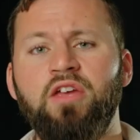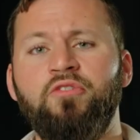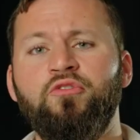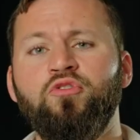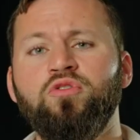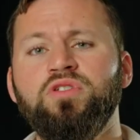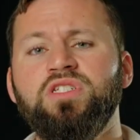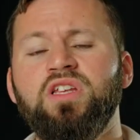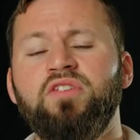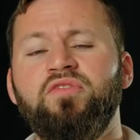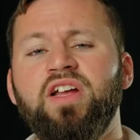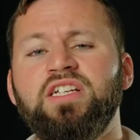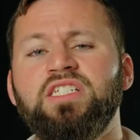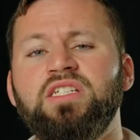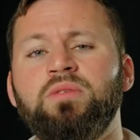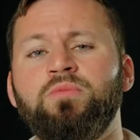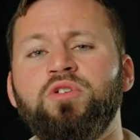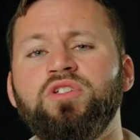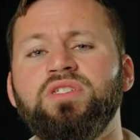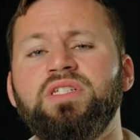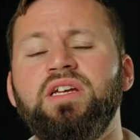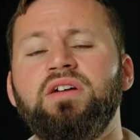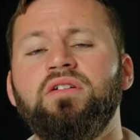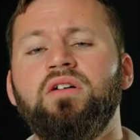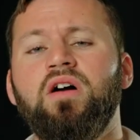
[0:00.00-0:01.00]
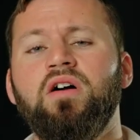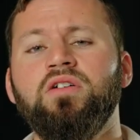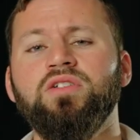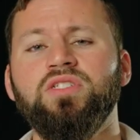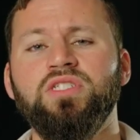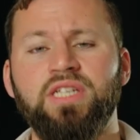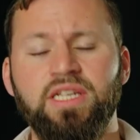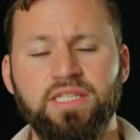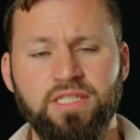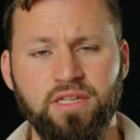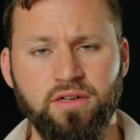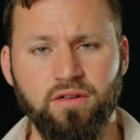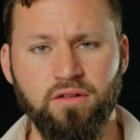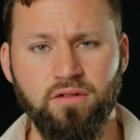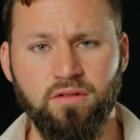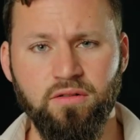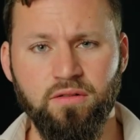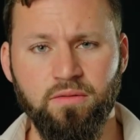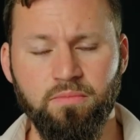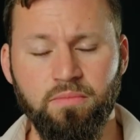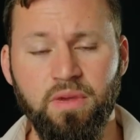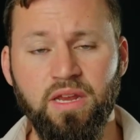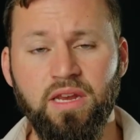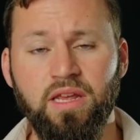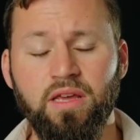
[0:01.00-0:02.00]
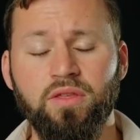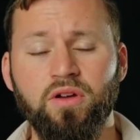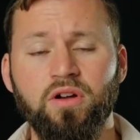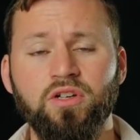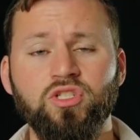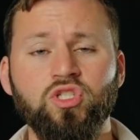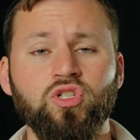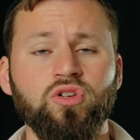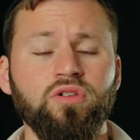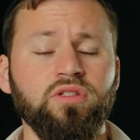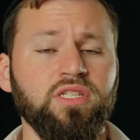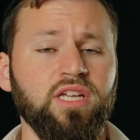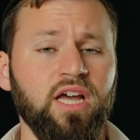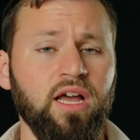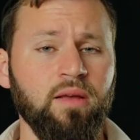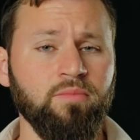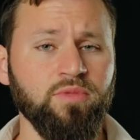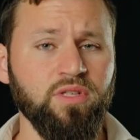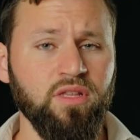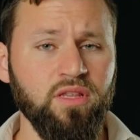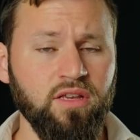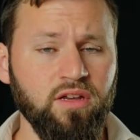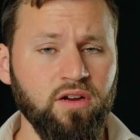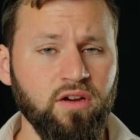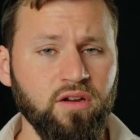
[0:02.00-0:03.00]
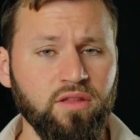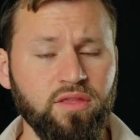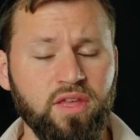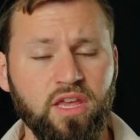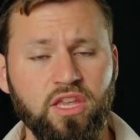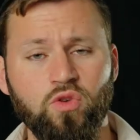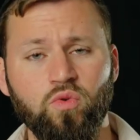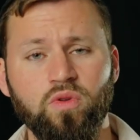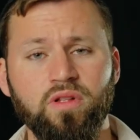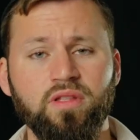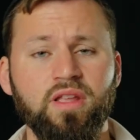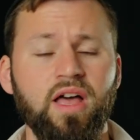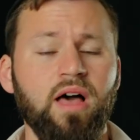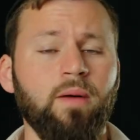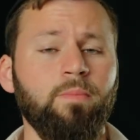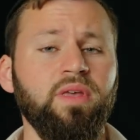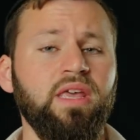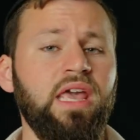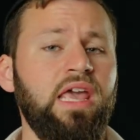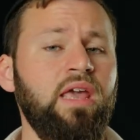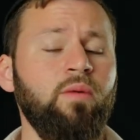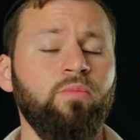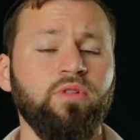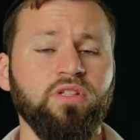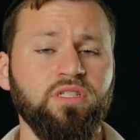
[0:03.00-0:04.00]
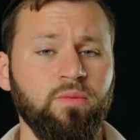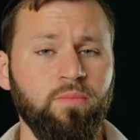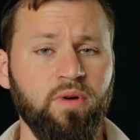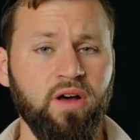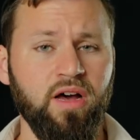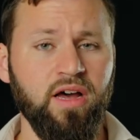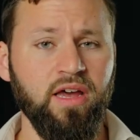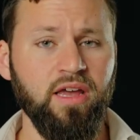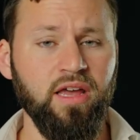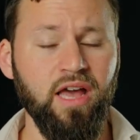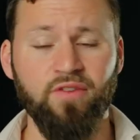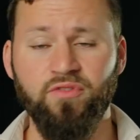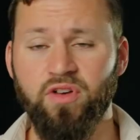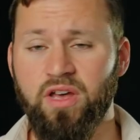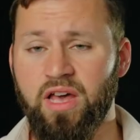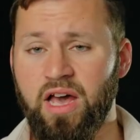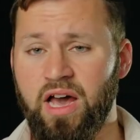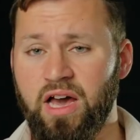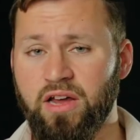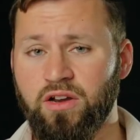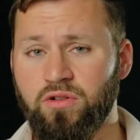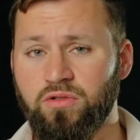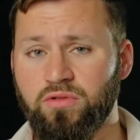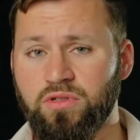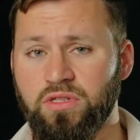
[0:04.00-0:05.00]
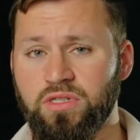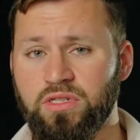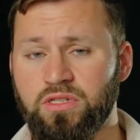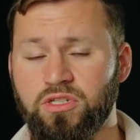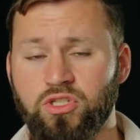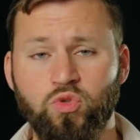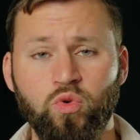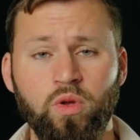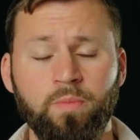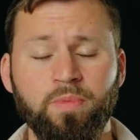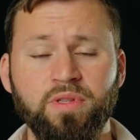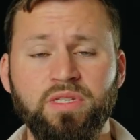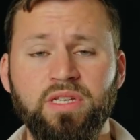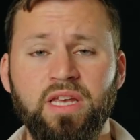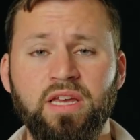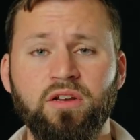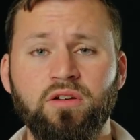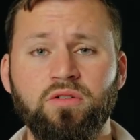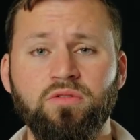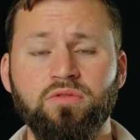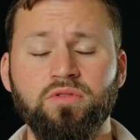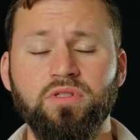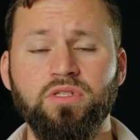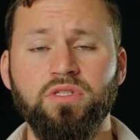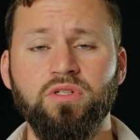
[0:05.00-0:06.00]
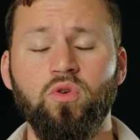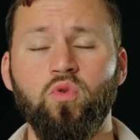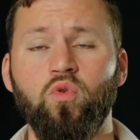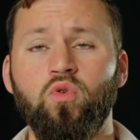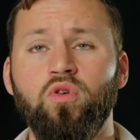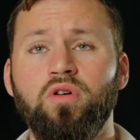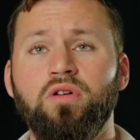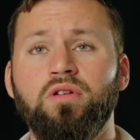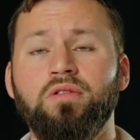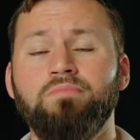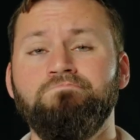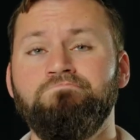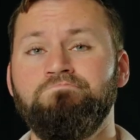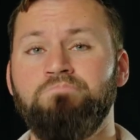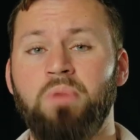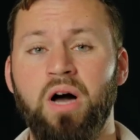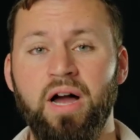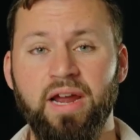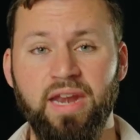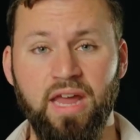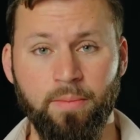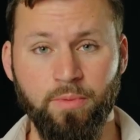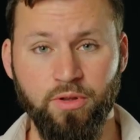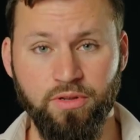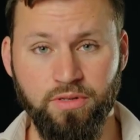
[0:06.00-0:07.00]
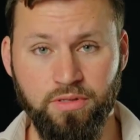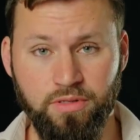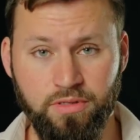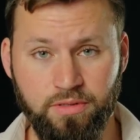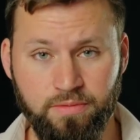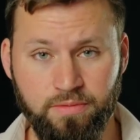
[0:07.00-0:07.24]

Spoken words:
fruits and vegetables here are seasonal, meaning there are certain times of the year that you will not be able to buy avocados, sweet potatoes, or pineapples,